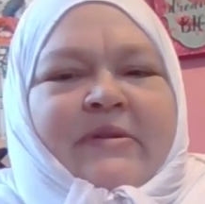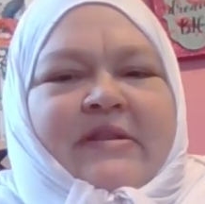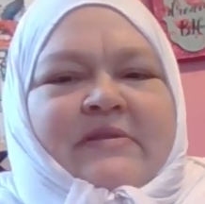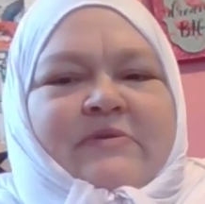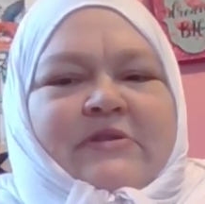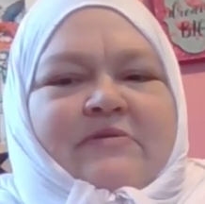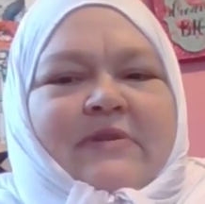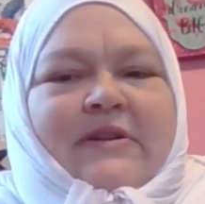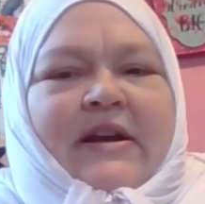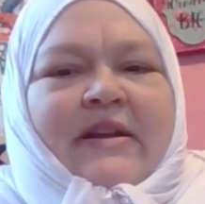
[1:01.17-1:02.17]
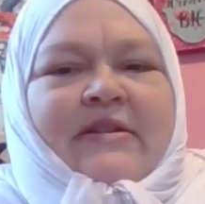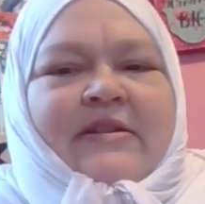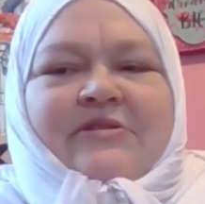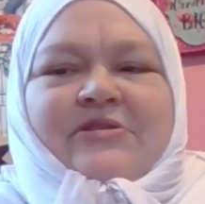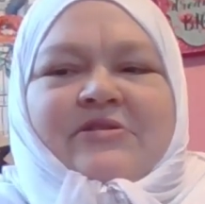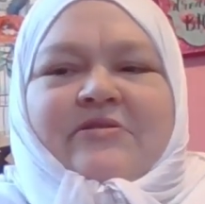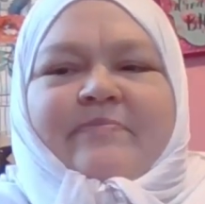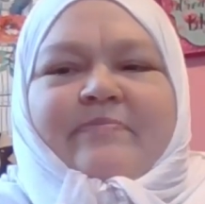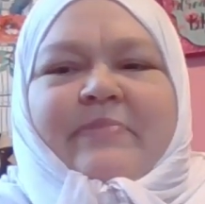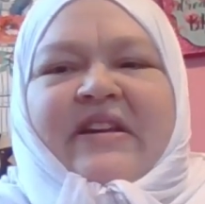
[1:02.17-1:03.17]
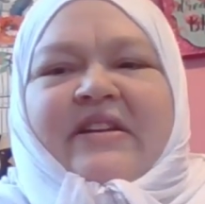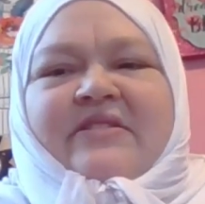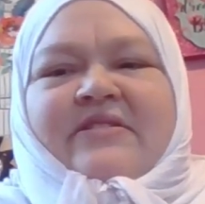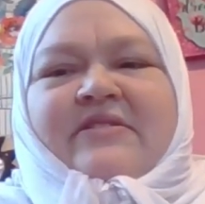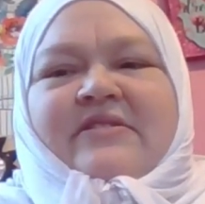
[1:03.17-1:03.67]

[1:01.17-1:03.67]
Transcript: but this was the one I picked.